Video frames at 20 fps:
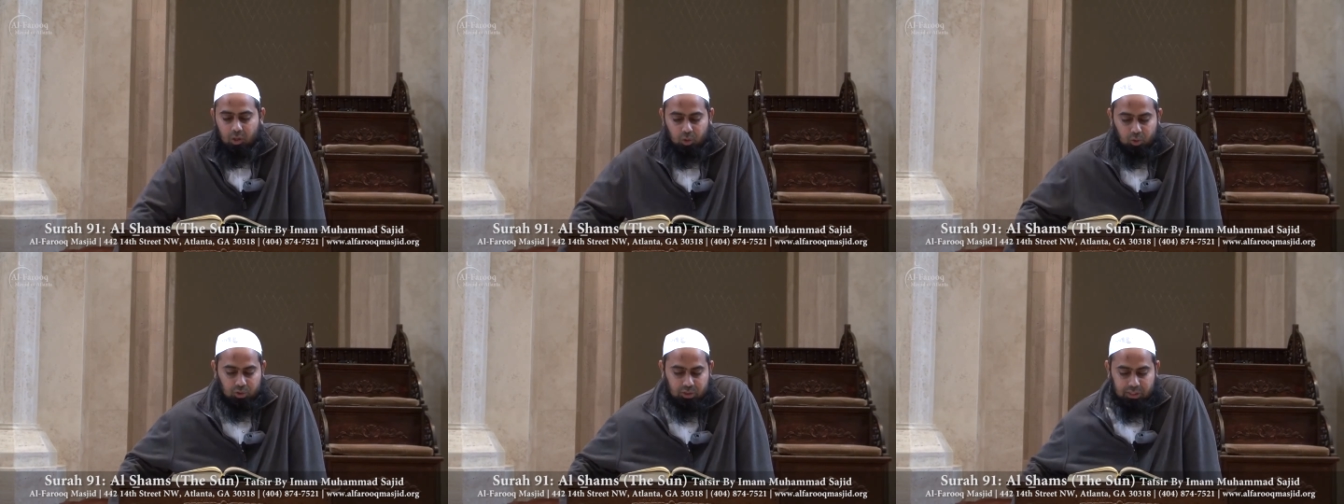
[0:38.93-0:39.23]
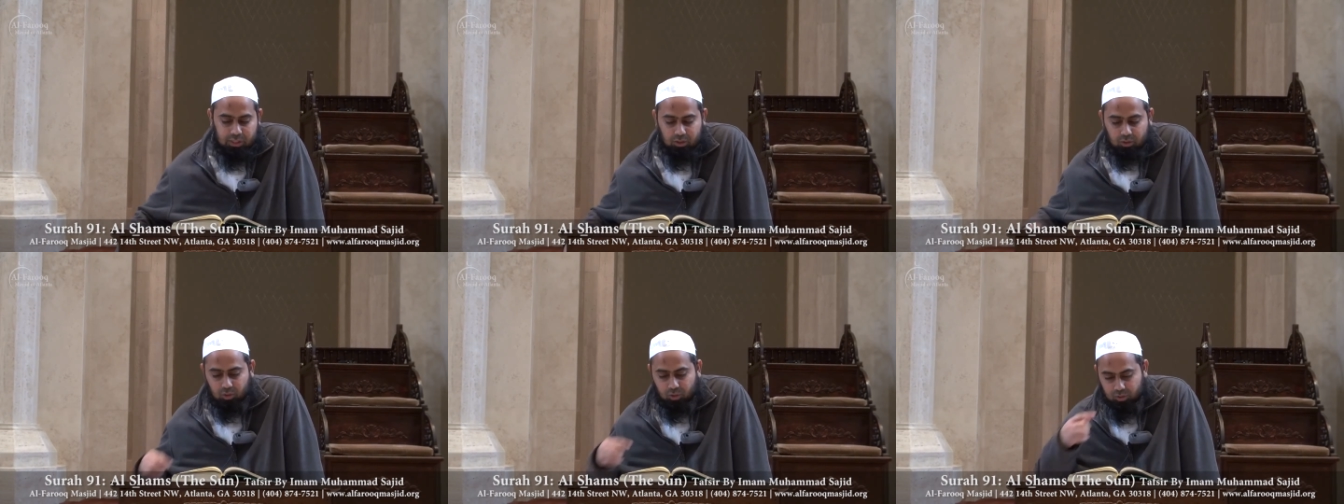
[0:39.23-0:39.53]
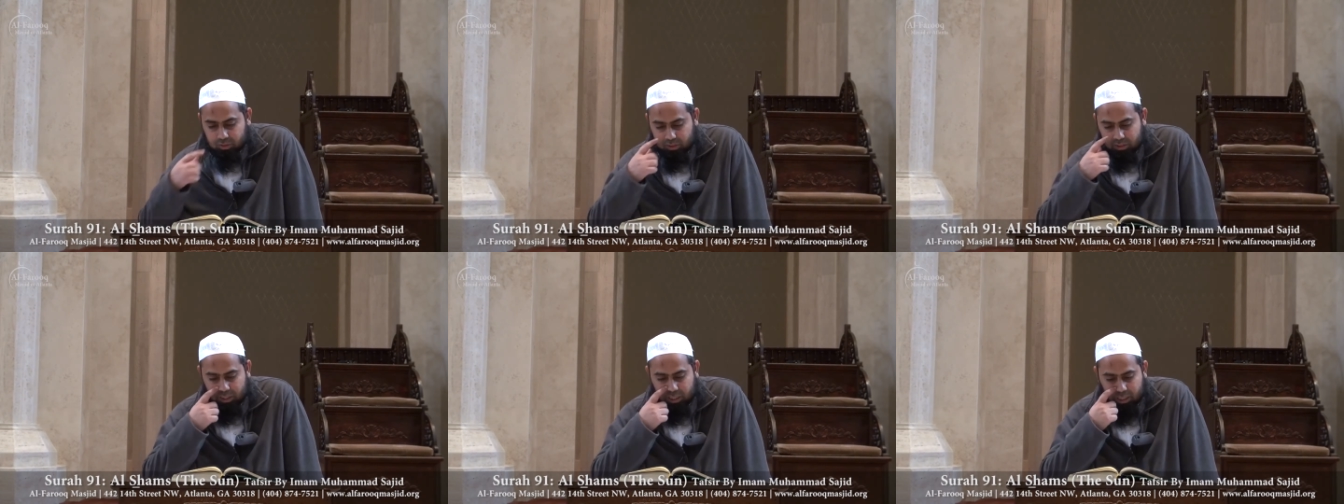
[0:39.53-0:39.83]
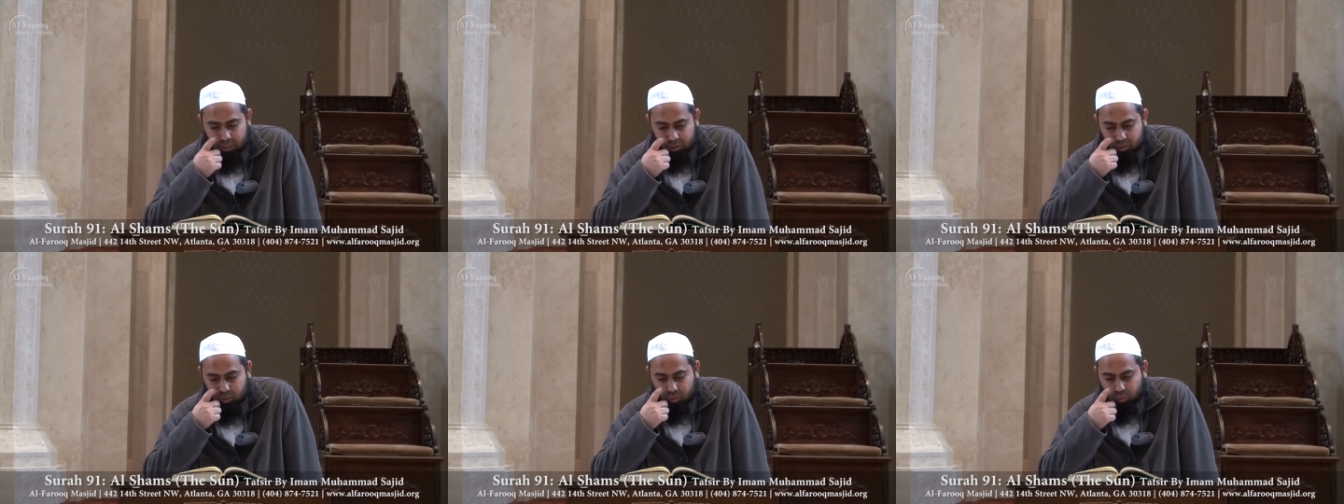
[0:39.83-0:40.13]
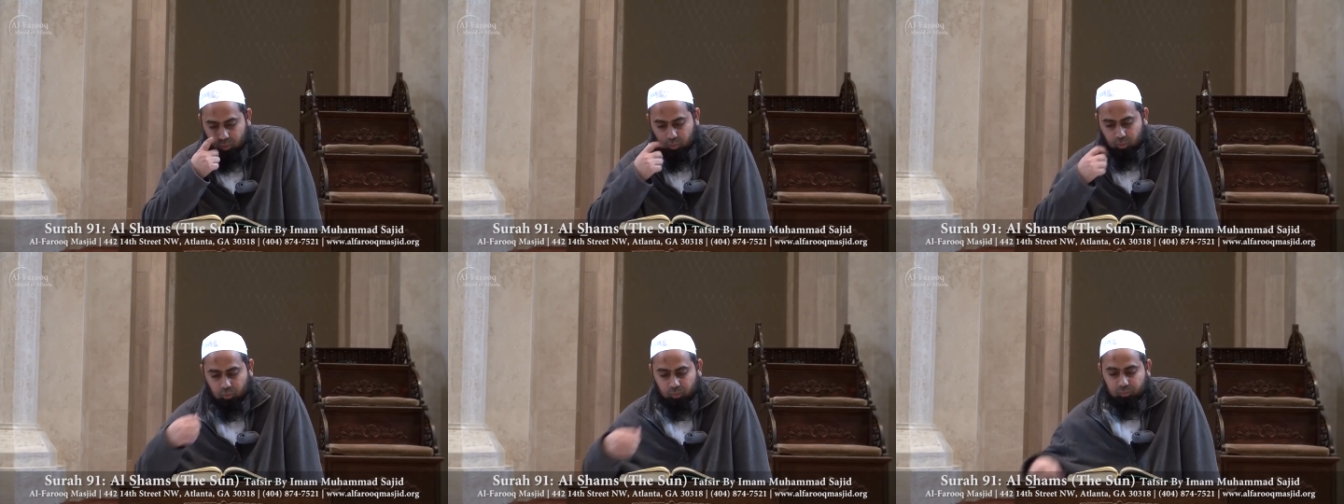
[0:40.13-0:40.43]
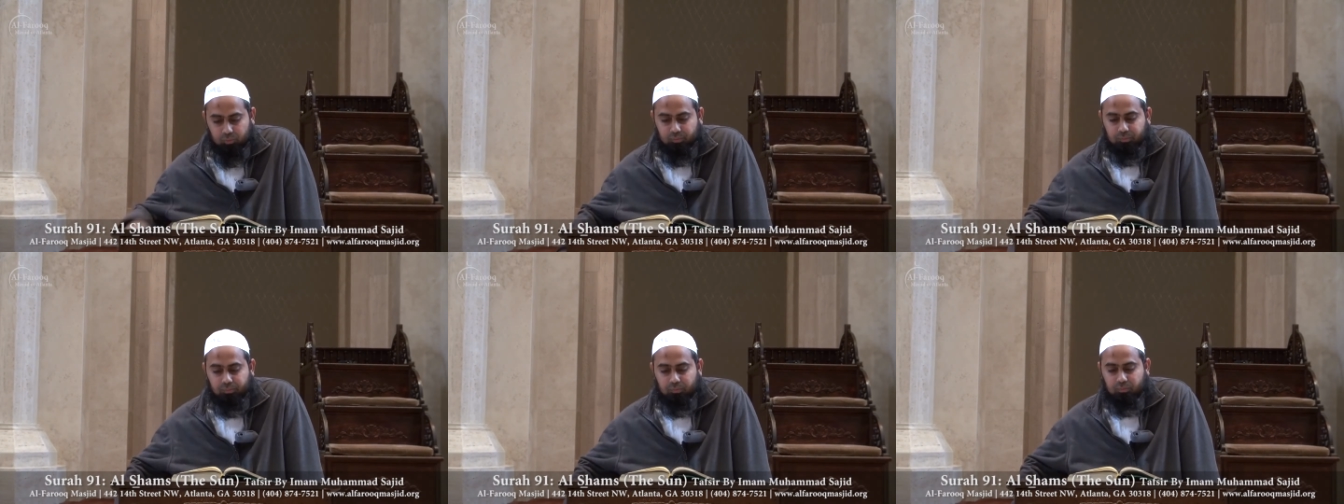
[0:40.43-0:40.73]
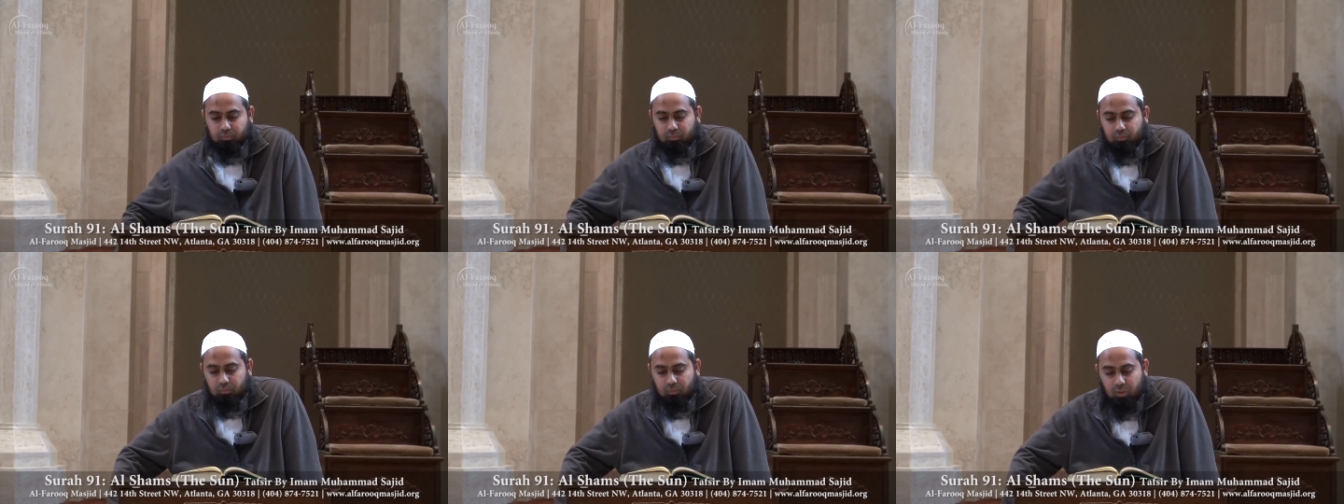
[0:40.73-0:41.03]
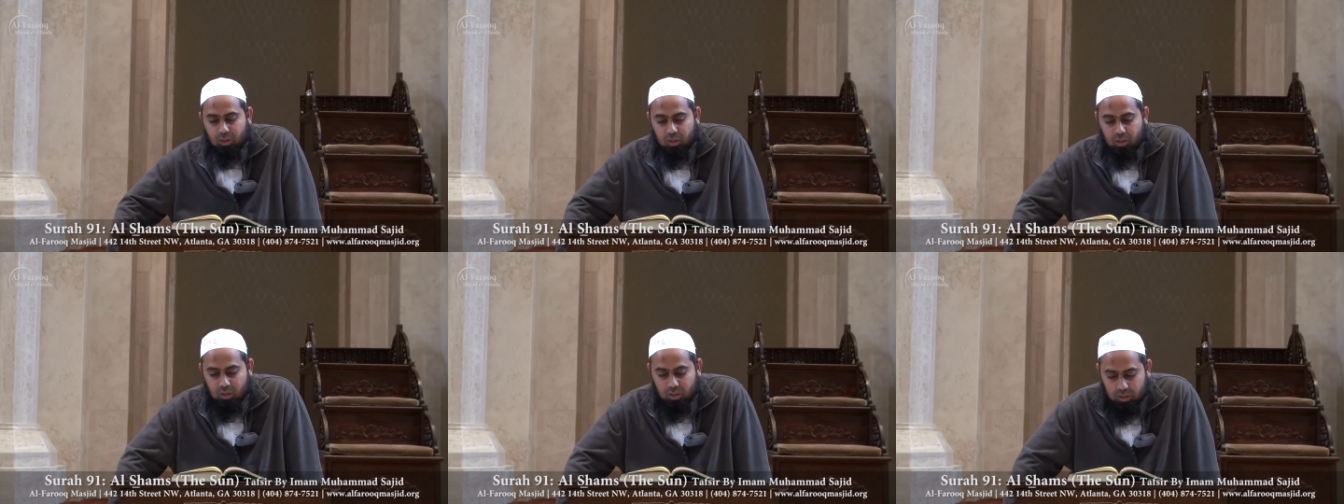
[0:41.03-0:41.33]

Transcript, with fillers: You see those stars who um,